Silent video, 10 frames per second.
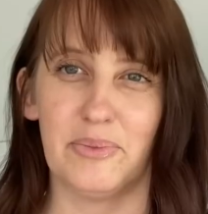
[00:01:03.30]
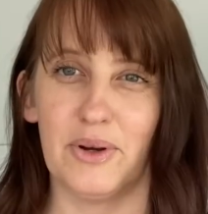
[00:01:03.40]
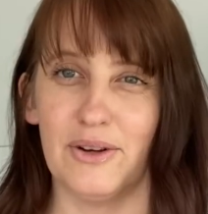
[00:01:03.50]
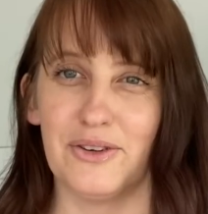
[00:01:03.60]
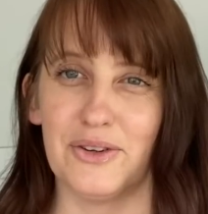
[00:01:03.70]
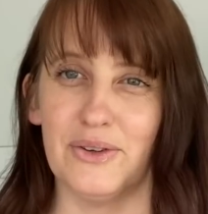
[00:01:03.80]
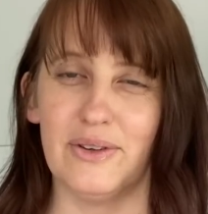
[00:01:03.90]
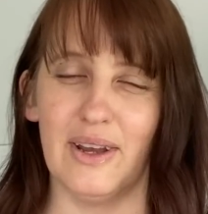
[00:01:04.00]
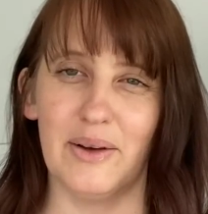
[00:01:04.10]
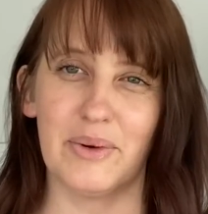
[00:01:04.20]
put on
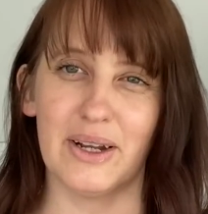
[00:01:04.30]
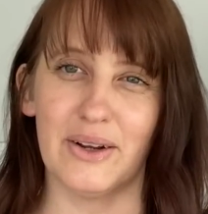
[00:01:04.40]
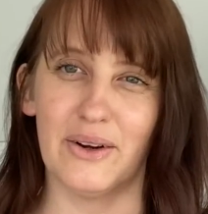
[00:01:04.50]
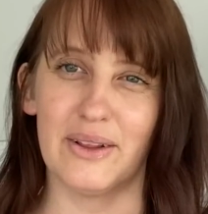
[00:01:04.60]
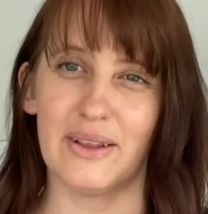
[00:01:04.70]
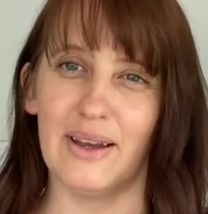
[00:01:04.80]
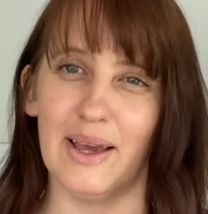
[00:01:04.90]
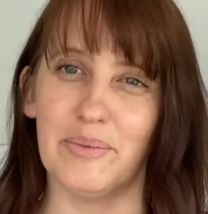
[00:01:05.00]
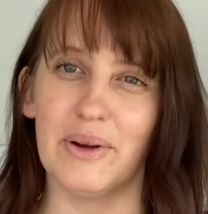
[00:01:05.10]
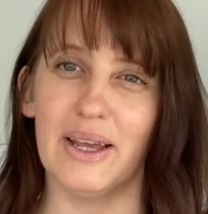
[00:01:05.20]
shoes, and we're going to go to the
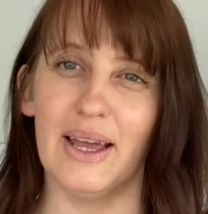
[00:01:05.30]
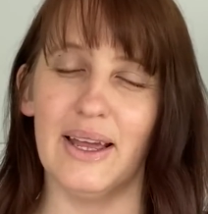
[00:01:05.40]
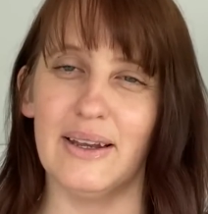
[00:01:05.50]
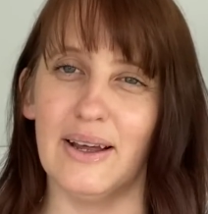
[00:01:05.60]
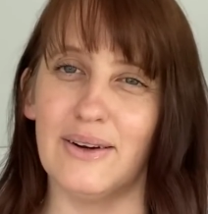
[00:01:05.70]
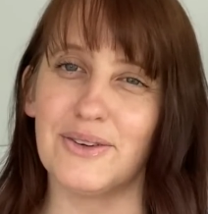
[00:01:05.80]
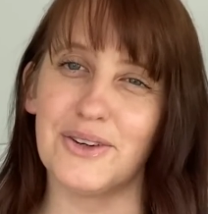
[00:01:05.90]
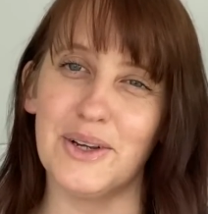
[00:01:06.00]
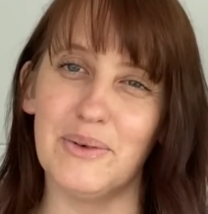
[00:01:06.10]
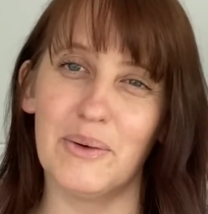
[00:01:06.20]
library, and I'll show
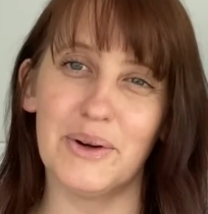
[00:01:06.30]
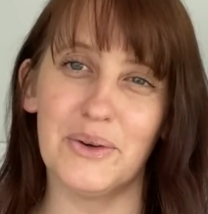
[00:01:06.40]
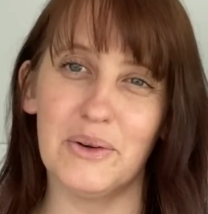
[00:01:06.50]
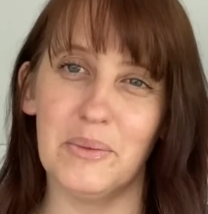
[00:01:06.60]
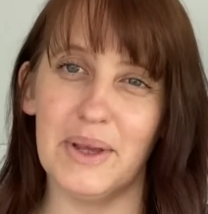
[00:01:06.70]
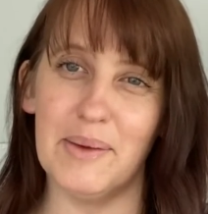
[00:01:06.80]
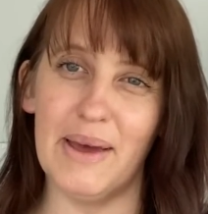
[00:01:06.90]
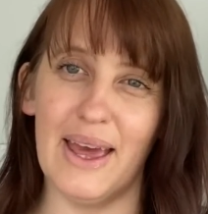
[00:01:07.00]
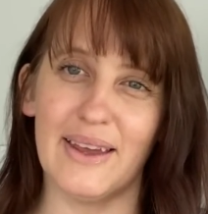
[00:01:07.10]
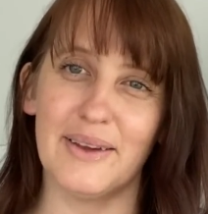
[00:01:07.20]
you what we're doing when we get
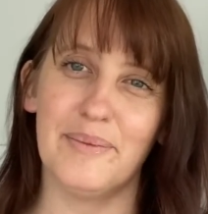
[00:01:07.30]
back.